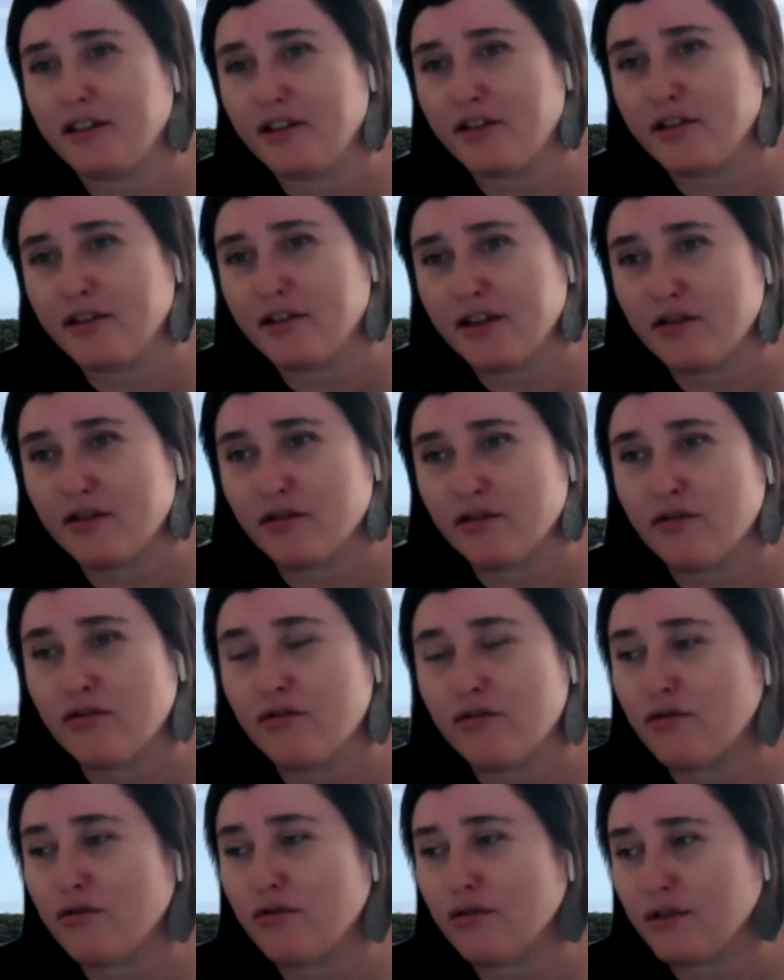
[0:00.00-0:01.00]
You know, they're all
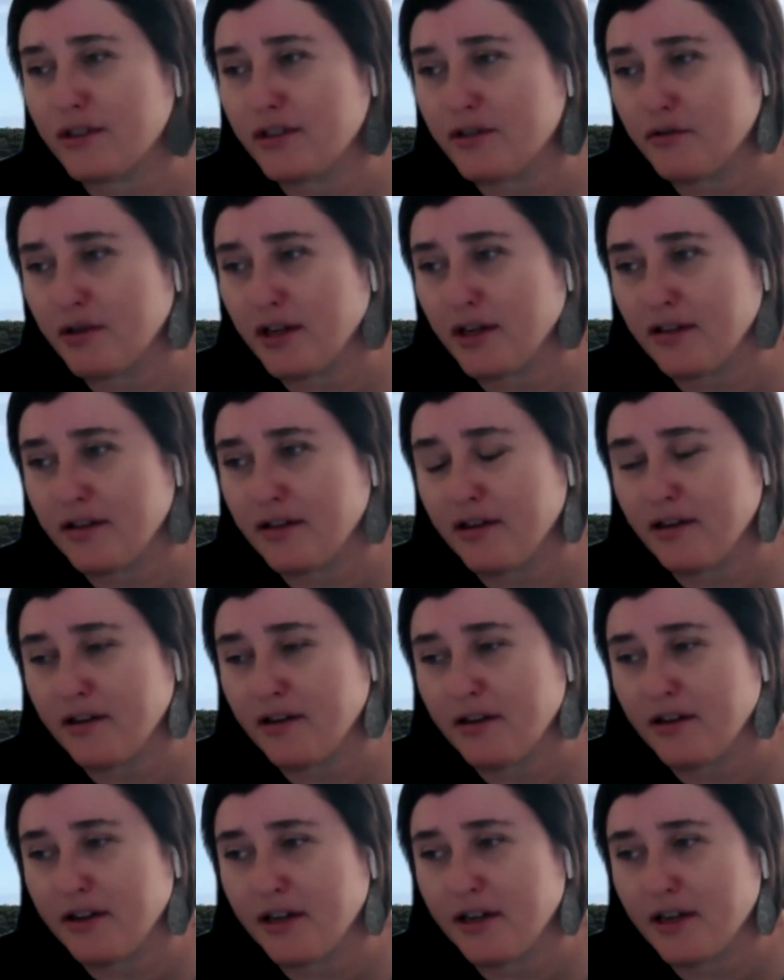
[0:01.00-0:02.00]
core to, I think,
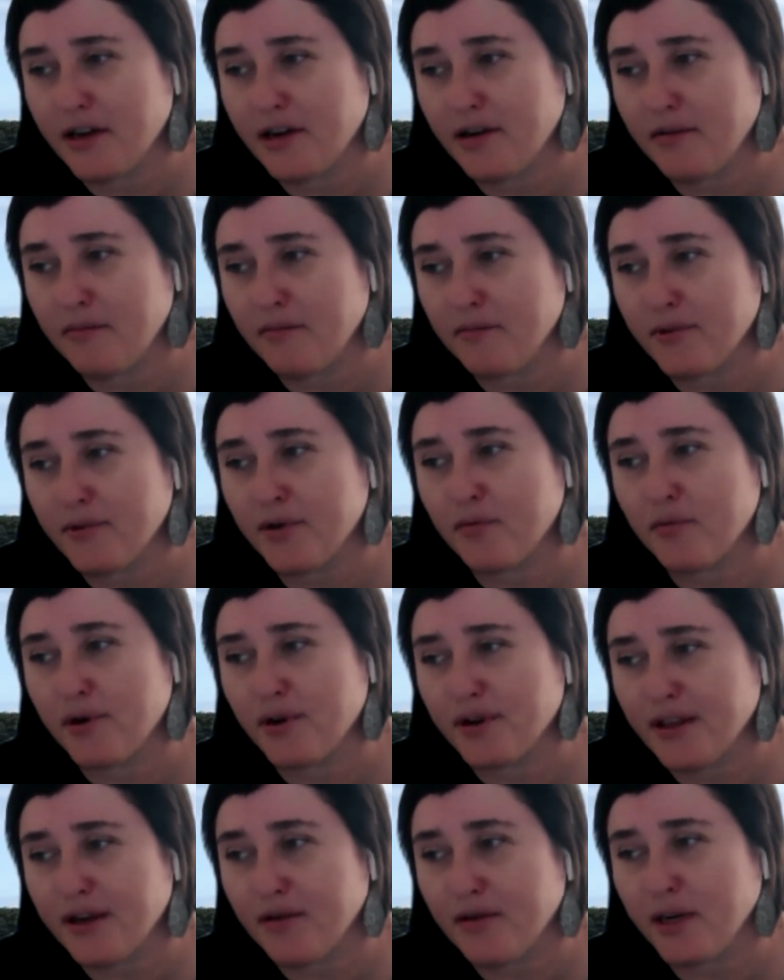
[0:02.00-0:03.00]
the
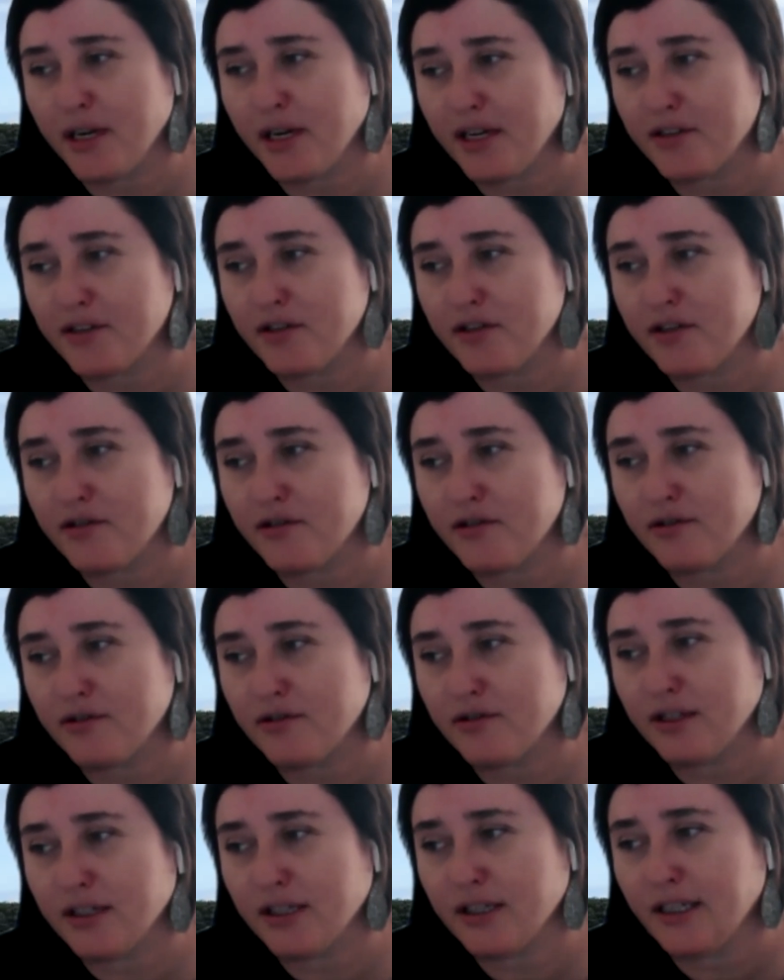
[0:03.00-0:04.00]
work that we need to
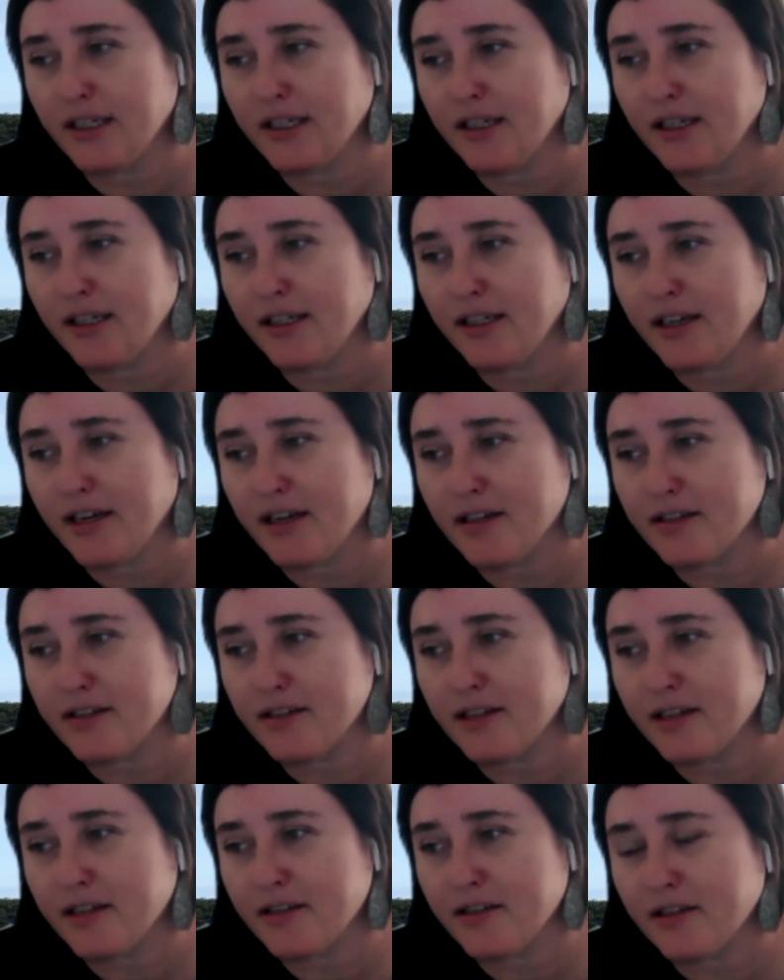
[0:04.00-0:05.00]
do in our
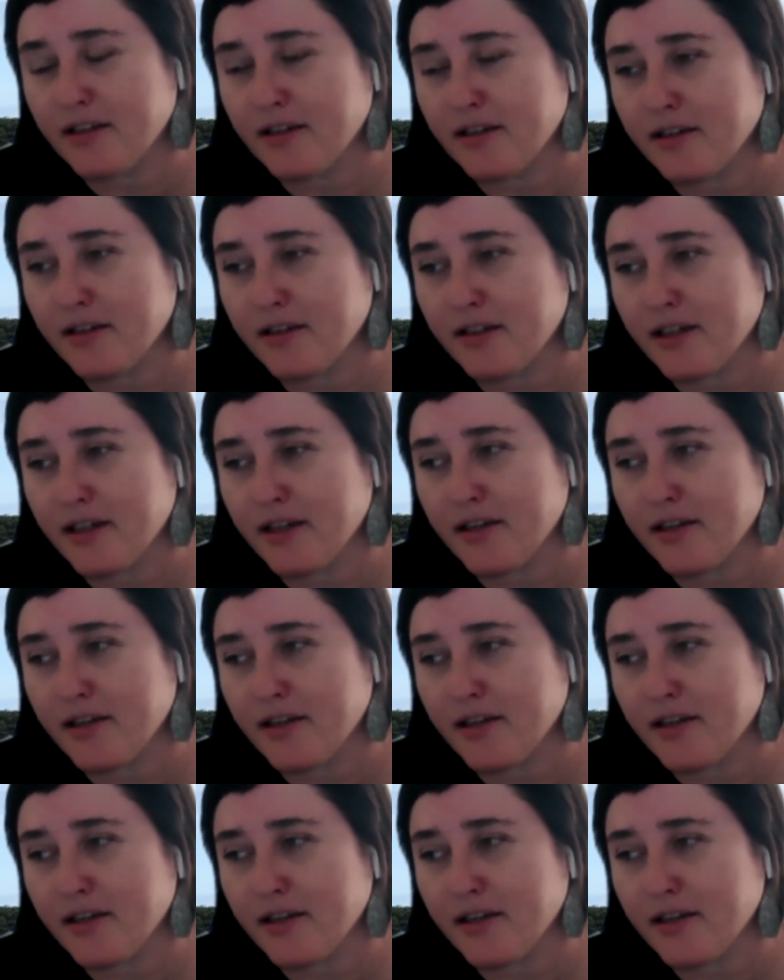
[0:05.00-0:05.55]
sector.